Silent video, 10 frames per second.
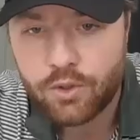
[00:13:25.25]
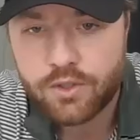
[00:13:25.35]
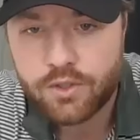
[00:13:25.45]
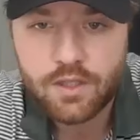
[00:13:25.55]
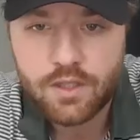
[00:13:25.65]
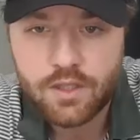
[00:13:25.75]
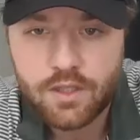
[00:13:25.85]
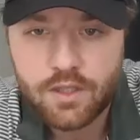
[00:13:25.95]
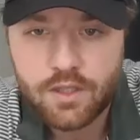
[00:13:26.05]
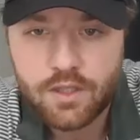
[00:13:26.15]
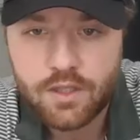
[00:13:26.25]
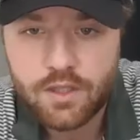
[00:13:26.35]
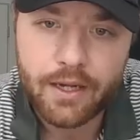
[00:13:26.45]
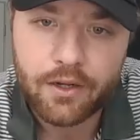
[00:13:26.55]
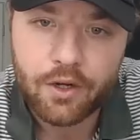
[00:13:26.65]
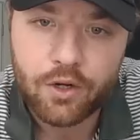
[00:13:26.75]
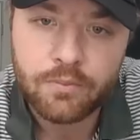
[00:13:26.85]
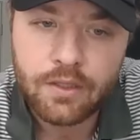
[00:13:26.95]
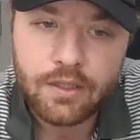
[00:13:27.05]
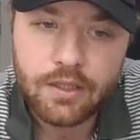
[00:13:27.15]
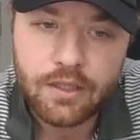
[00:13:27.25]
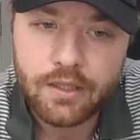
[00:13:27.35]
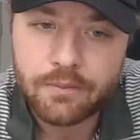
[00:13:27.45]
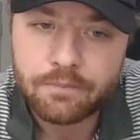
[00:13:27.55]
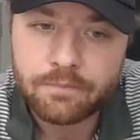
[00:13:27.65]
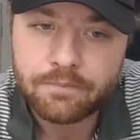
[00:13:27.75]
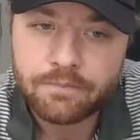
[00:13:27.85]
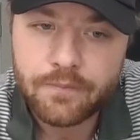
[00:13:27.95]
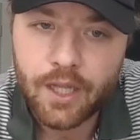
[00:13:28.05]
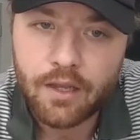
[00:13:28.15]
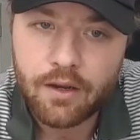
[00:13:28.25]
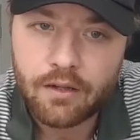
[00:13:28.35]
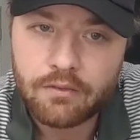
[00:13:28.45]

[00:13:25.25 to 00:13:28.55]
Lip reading: tend to lean to when we're back home, and